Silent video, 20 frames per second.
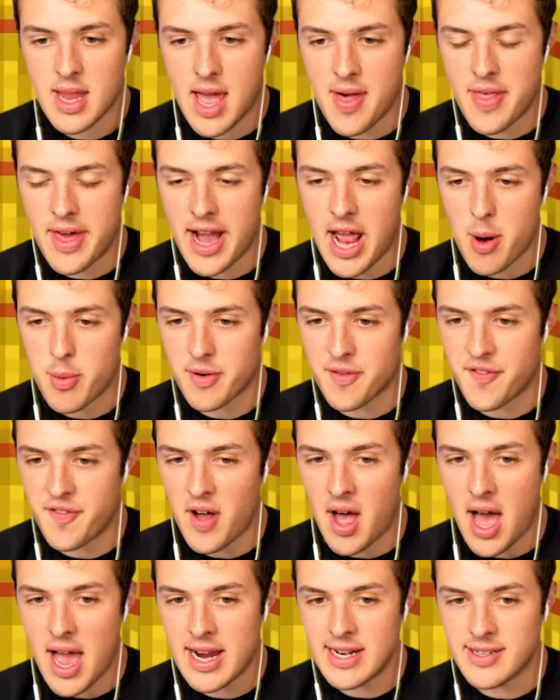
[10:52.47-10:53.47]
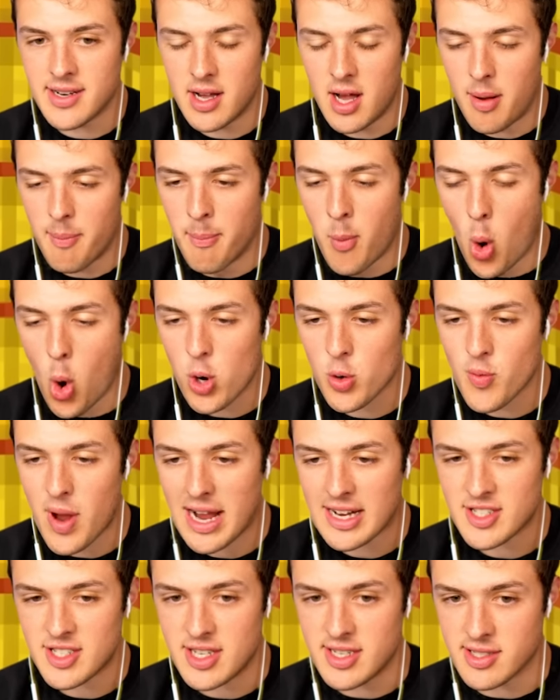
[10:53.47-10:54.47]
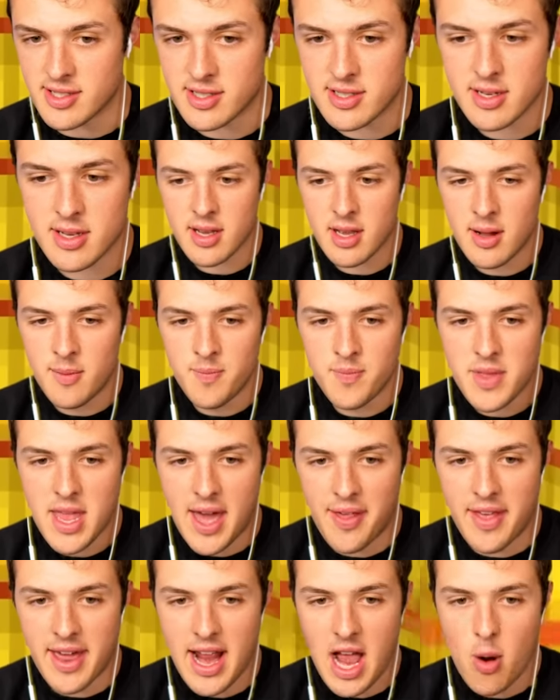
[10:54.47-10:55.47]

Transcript: And then I would find more Rexies. And then